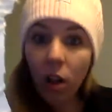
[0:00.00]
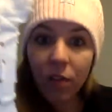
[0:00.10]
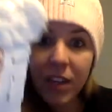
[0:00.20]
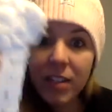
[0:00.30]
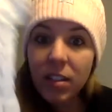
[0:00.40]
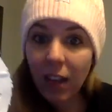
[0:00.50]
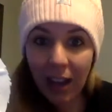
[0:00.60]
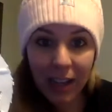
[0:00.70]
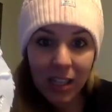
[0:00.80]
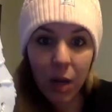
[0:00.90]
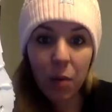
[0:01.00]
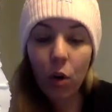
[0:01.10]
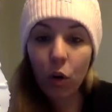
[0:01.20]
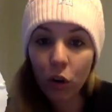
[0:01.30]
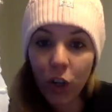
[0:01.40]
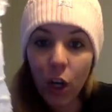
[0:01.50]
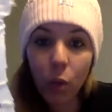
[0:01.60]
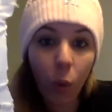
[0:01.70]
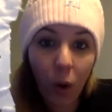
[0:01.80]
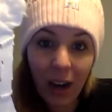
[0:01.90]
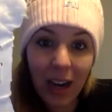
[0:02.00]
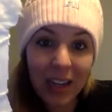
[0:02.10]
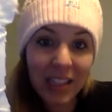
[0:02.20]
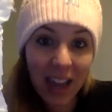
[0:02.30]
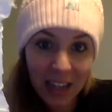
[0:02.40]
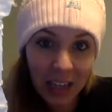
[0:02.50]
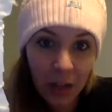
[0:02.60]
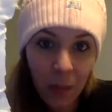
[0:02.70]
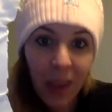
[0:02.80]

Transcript: of these, like I said earlier, we're working on attending.